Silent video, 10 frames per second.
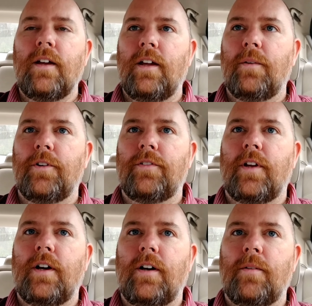It was
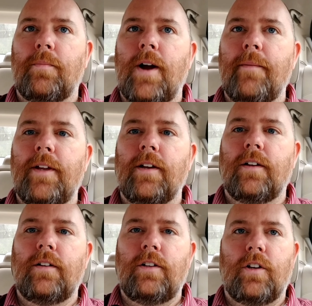uh, probably,
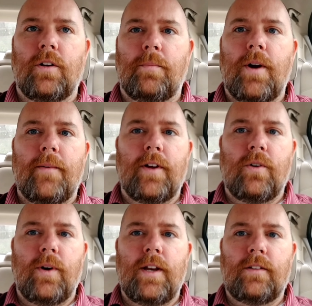you could probably
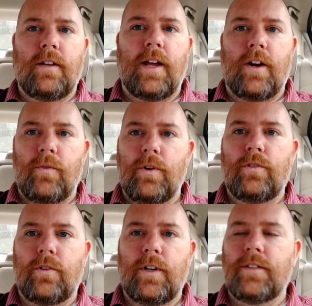equate it to like a
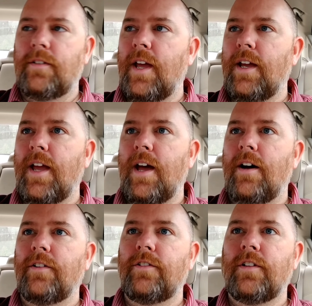Ruth's Chris
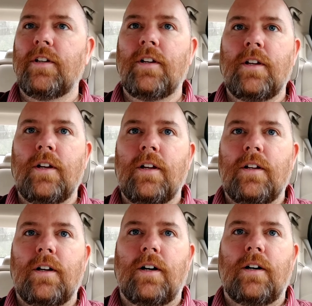Steakhouse.
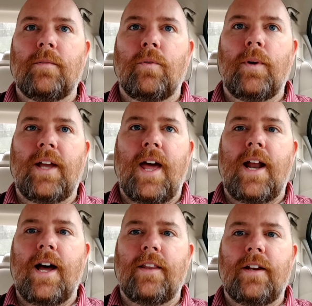Um, we got
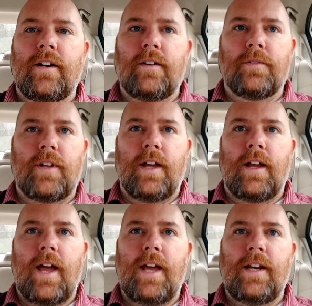out of there, it was
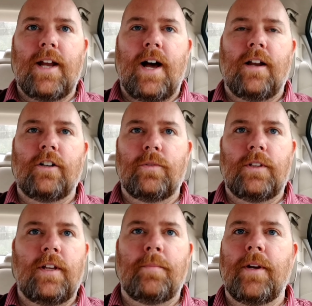like $80
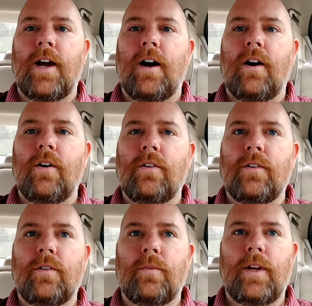with tip and all.
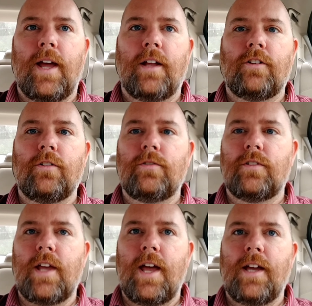We had two
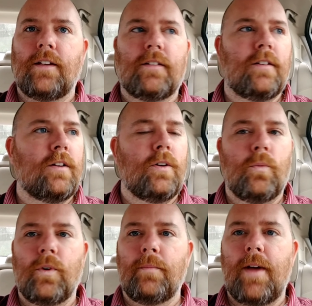steaks,
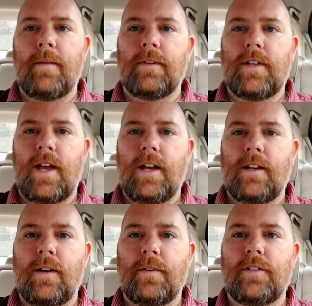one baked
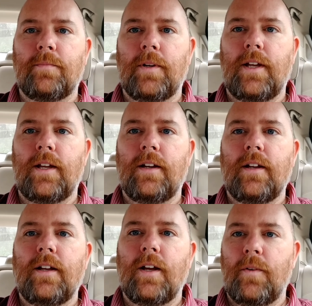potato that we split,
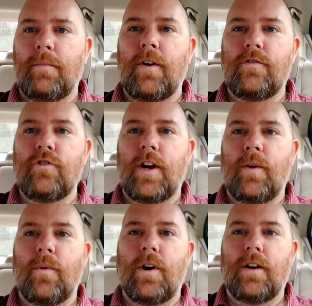and we both
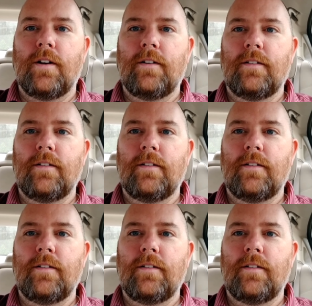drank water.